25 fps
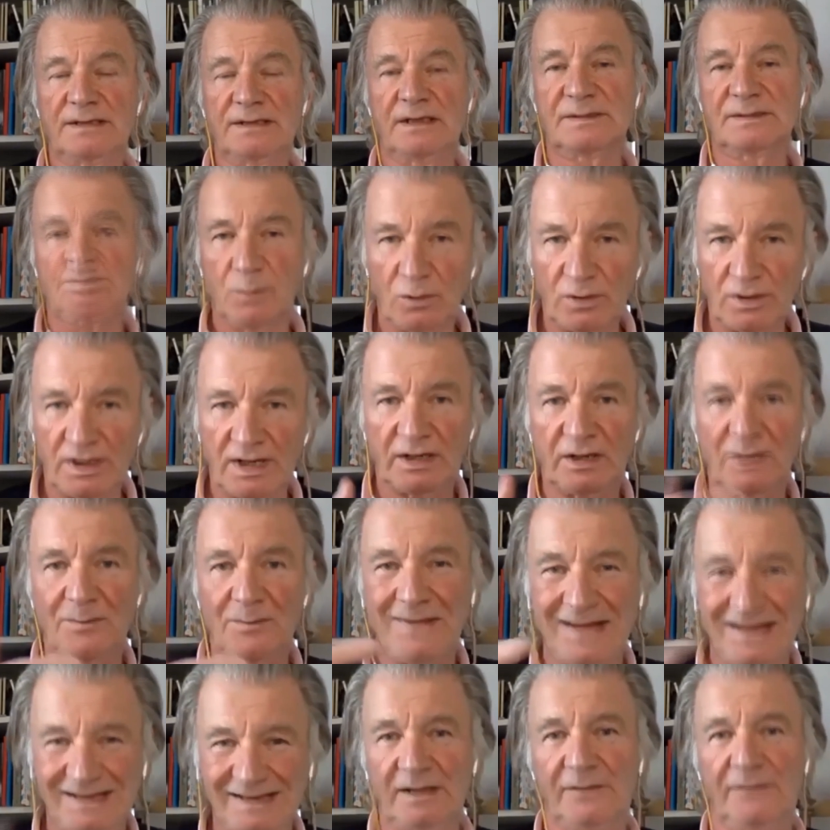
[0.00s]
It's more like a
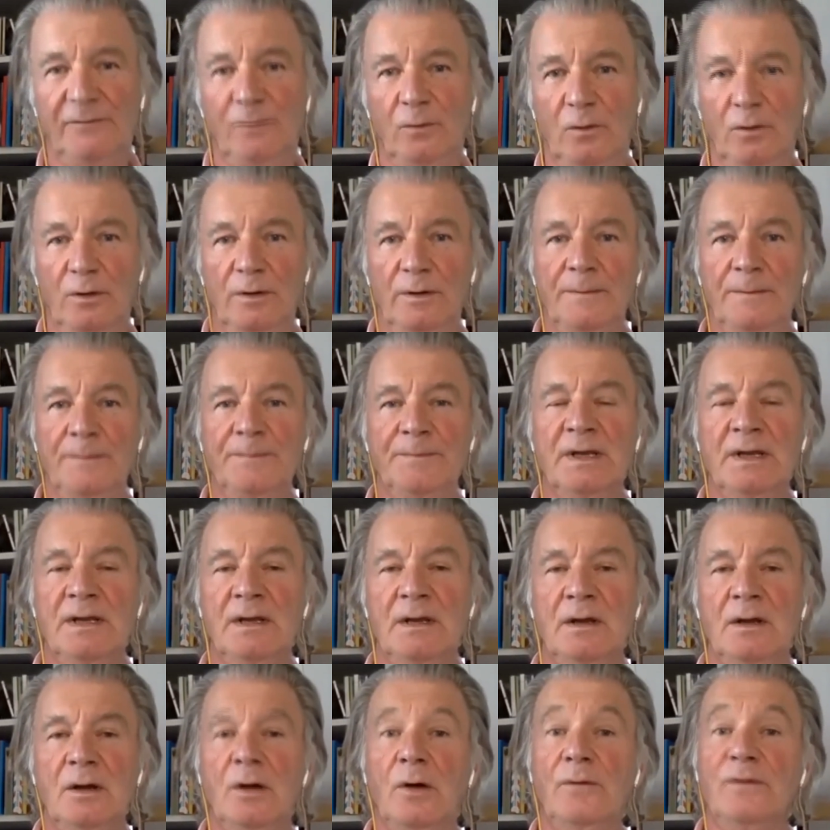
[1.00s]
metaphor
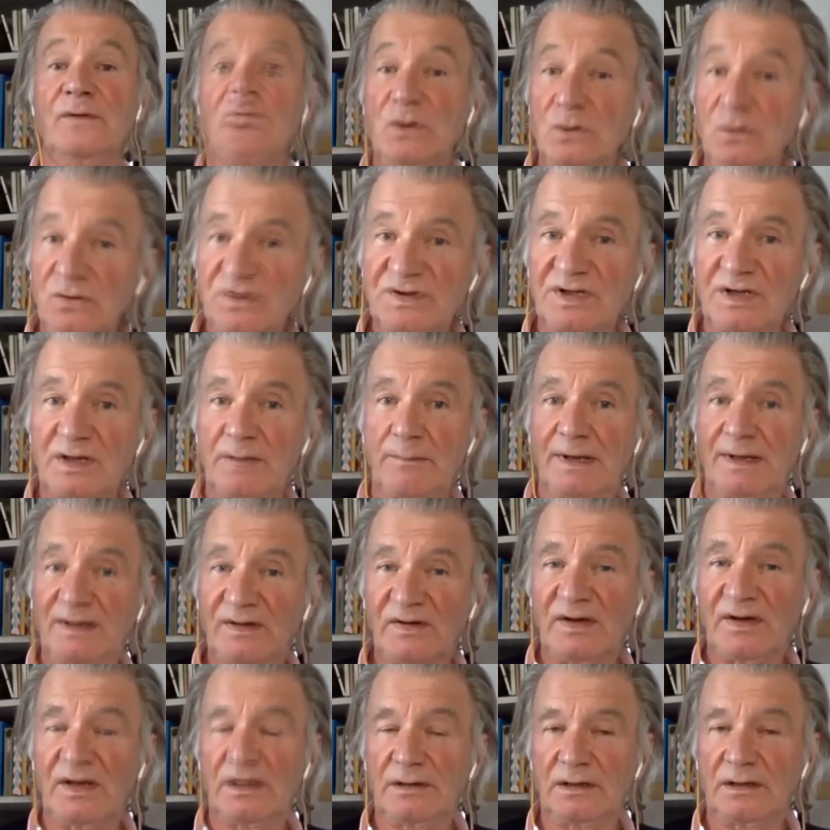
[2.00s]
of using
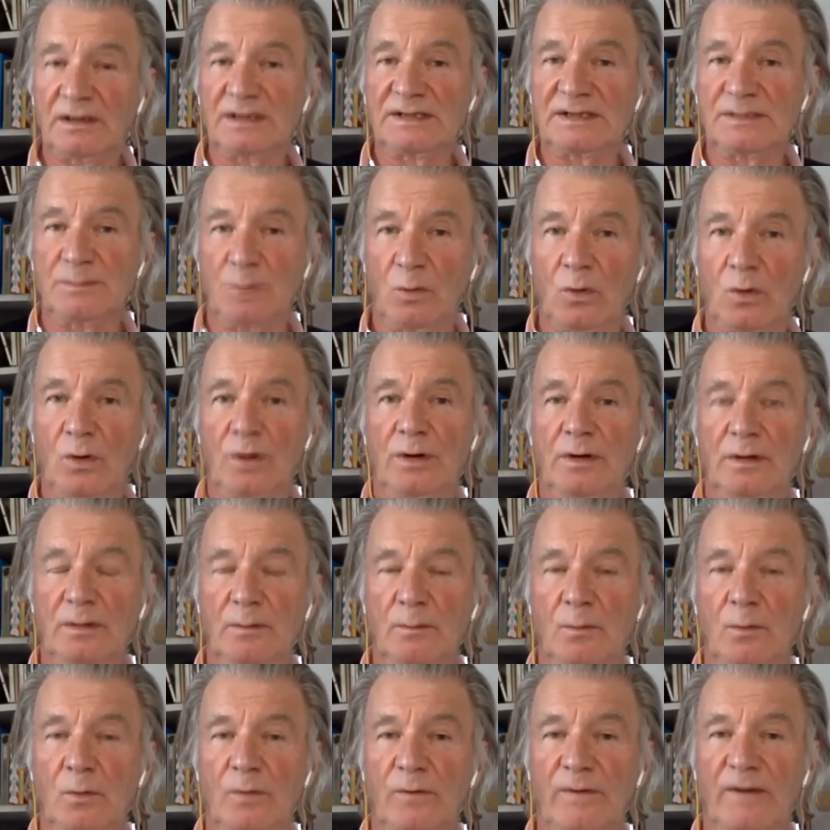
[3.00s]
materials more
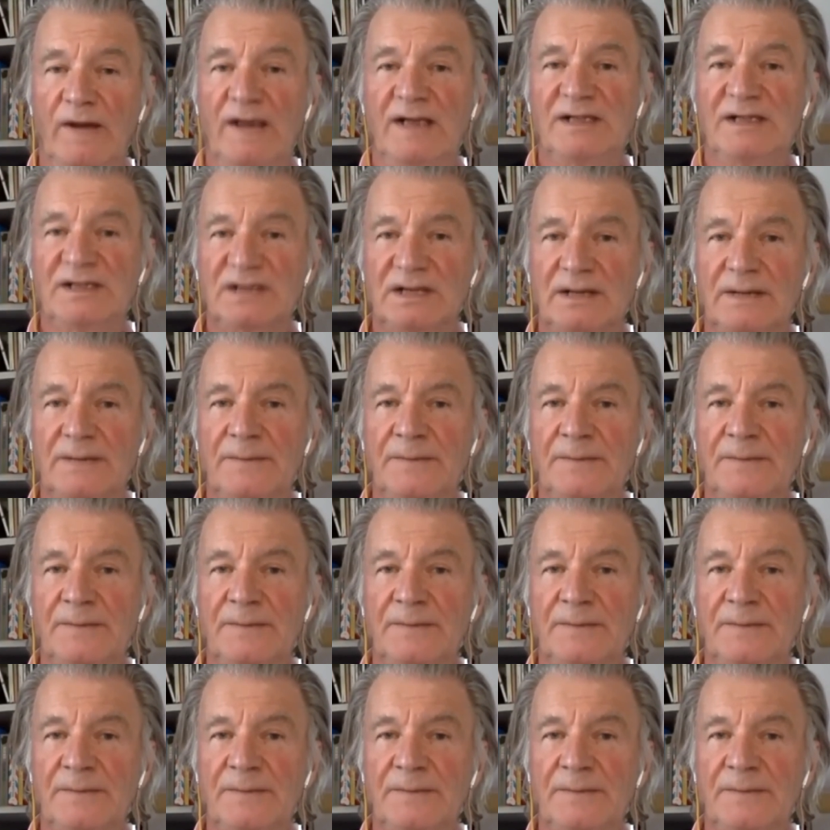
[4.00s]
wisely.